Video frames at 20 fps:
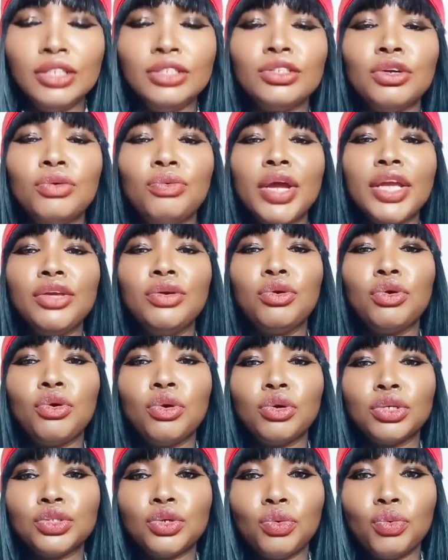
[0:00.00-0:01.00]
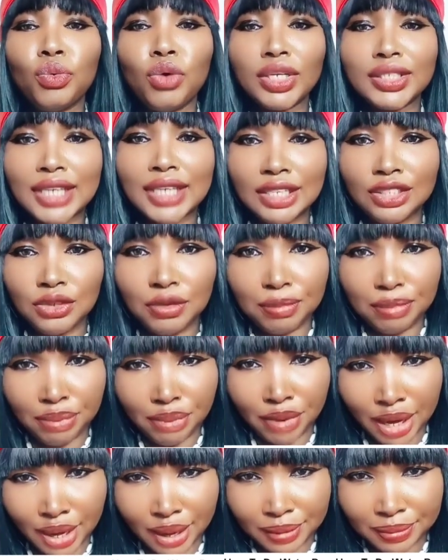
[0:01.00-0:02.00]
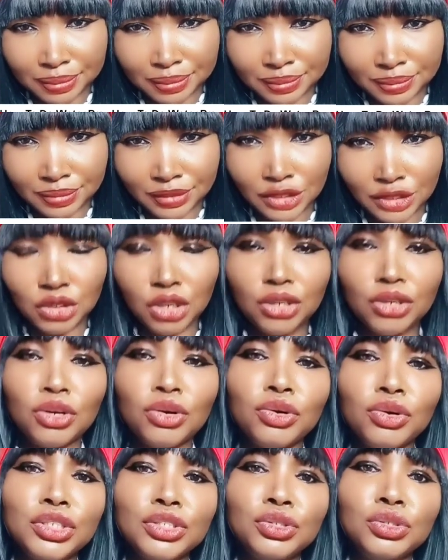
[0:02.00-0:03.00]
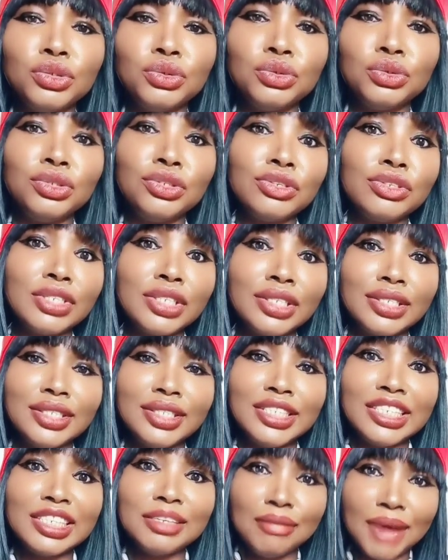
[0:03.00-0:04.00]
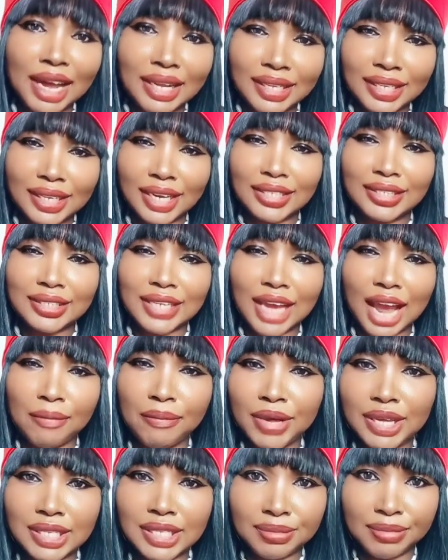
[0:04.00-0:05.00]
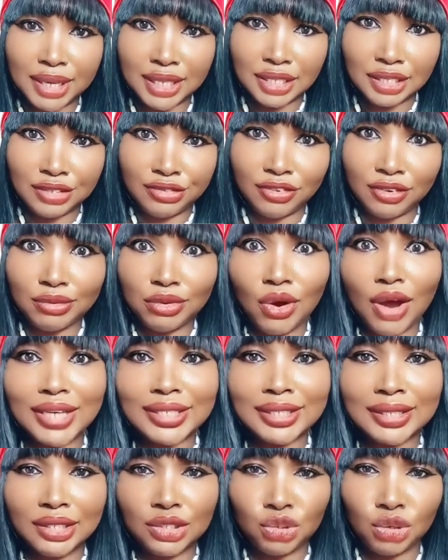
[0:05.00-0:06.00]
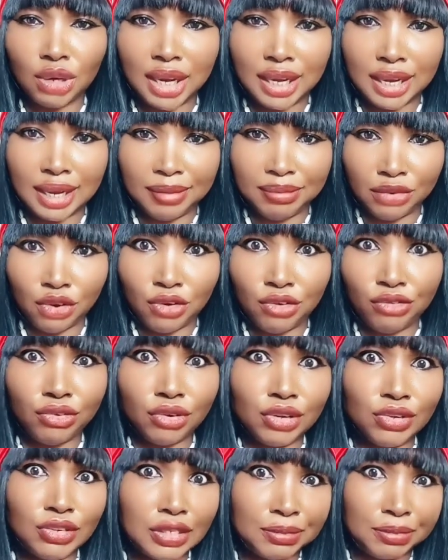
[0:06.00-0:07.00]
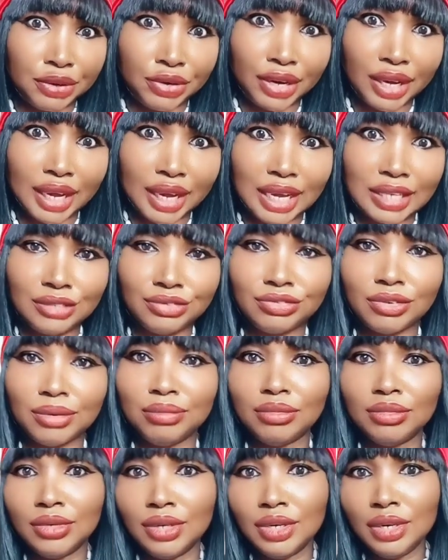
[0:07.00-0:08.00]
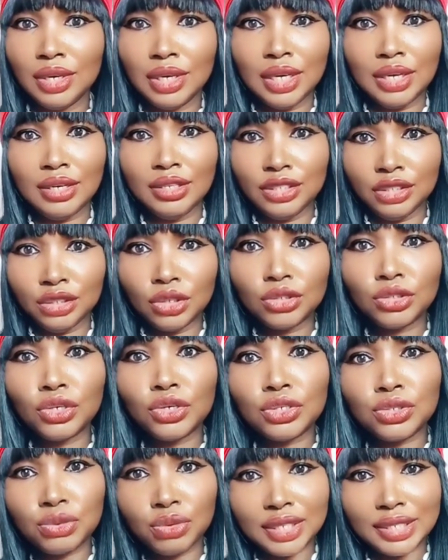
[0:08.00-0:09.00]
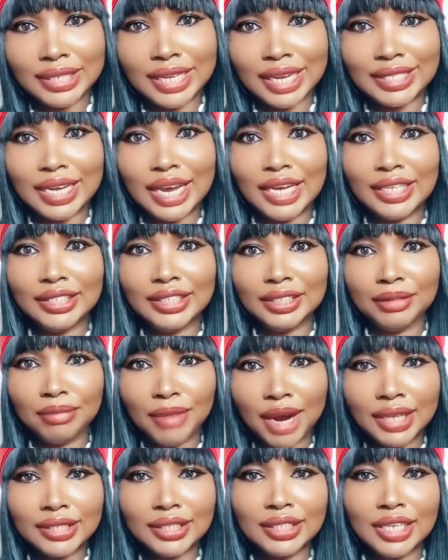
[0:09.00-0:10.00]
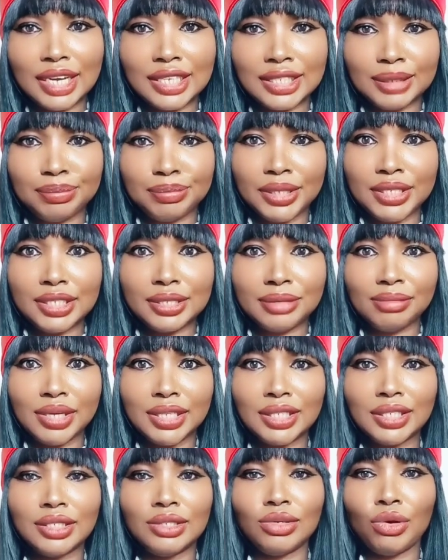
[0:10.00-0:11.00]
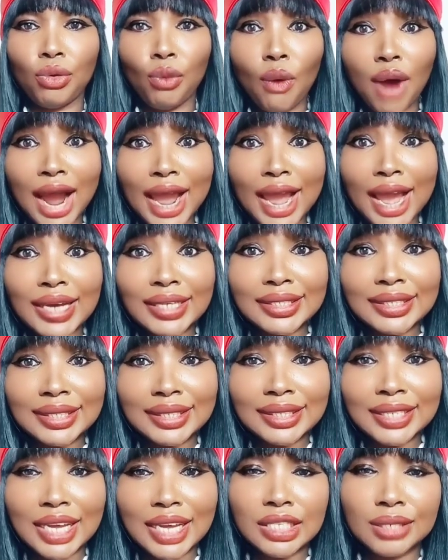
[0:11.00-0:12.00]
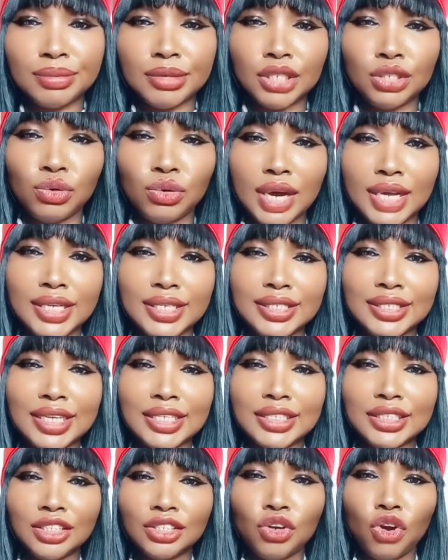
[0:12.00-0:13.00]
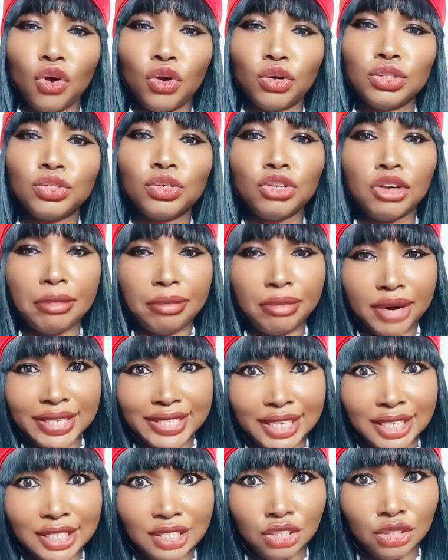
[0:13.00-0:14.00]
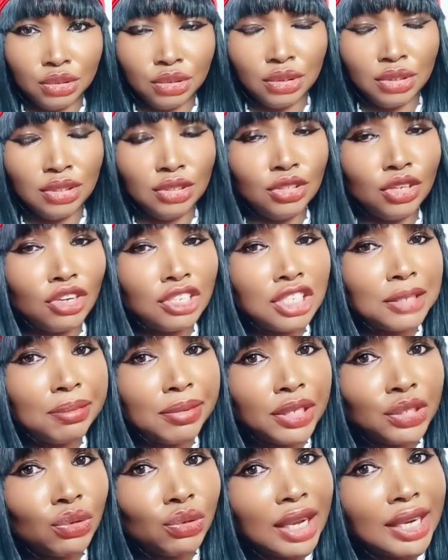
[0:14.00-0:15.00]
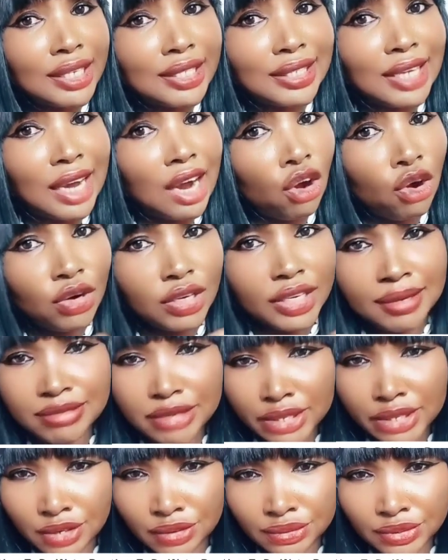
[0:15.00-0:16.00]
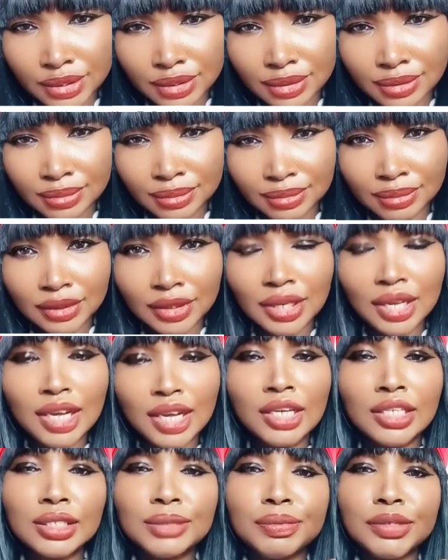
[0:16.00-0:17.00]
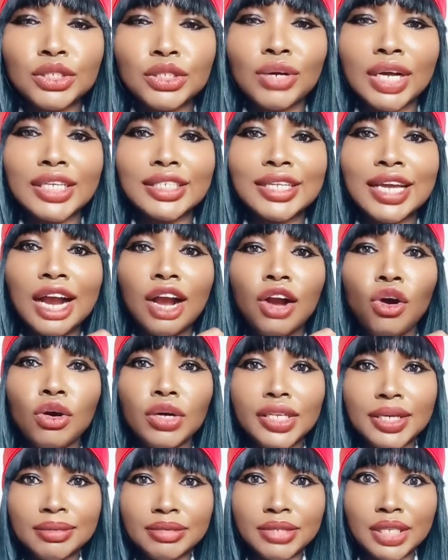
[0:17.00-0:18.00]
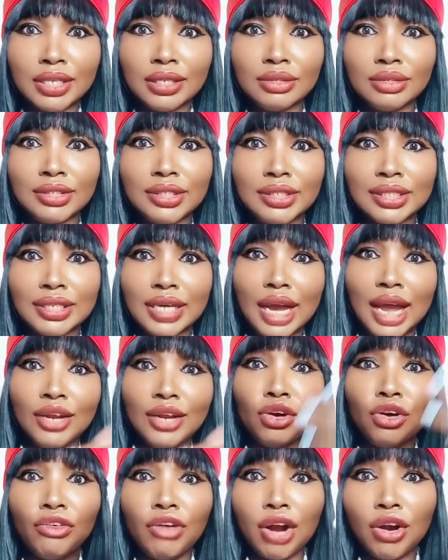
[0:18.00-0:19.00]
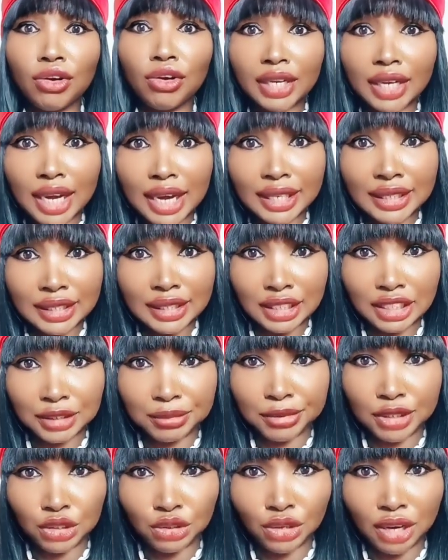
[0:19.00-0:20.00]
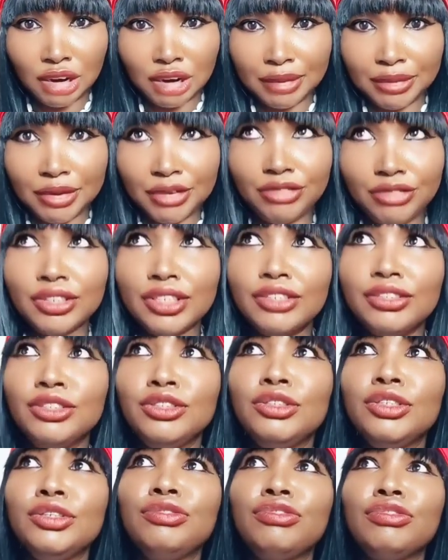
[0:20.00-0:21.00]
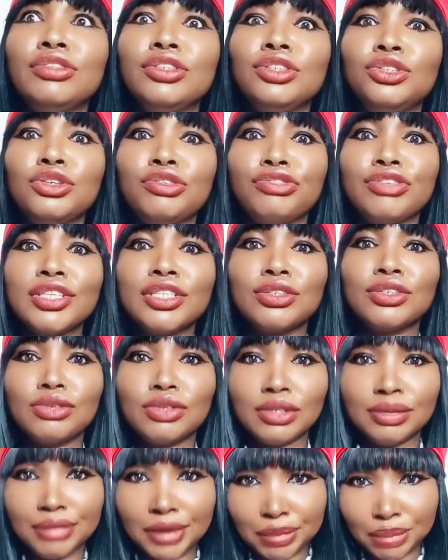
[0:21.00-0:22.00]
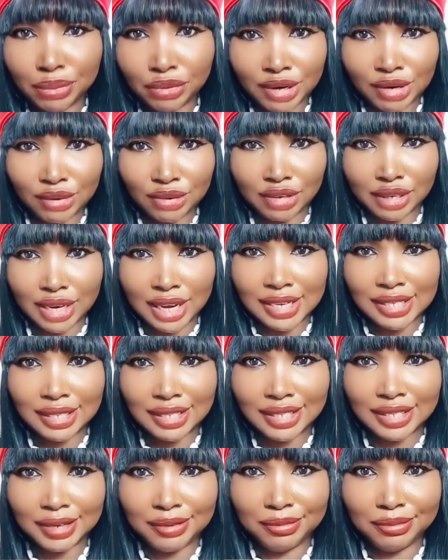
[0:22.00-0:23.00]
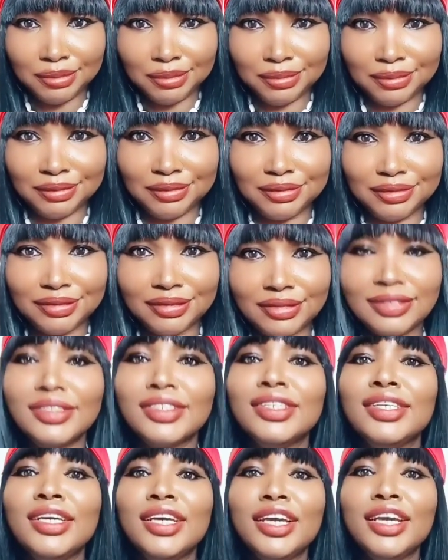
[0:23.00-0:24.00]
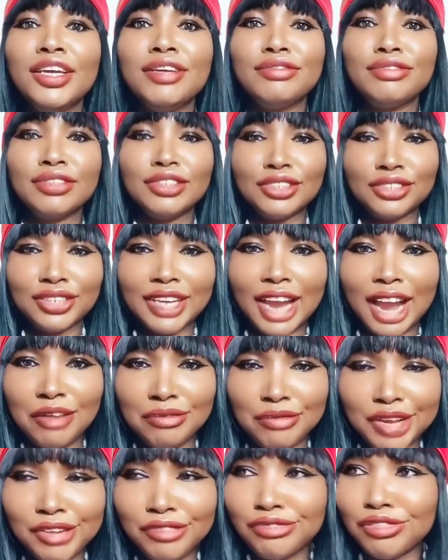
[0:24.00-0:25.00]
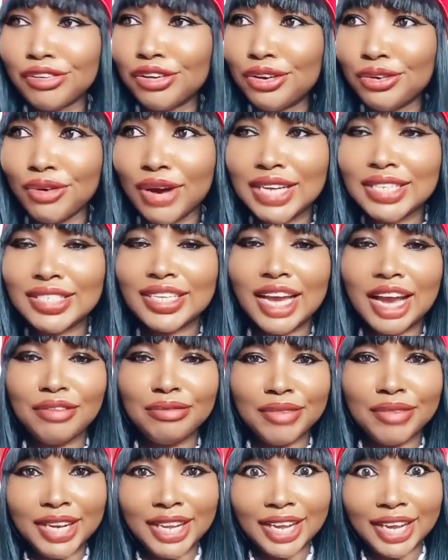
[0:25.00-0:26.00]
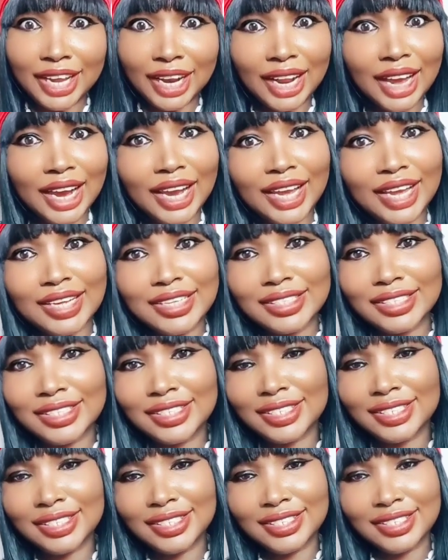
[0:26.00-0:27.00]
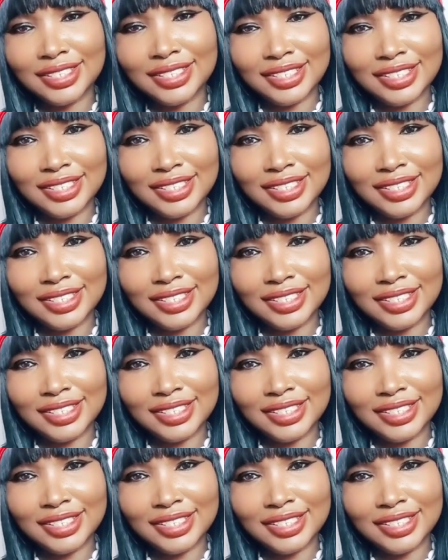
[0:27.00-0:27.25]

So when you go to water to pray, you're not going to do those demanded appeasements from your ancestral line or from your spirit guide, from, you know, those ones that are demanding appeasements requires a spiritualist that is called to represent you, not spiritualists that call themselves. Spiritualists that call themselves are not recognized in the spiritual realm, even though physical people recognize them. Even though they have many followers, they have many clients,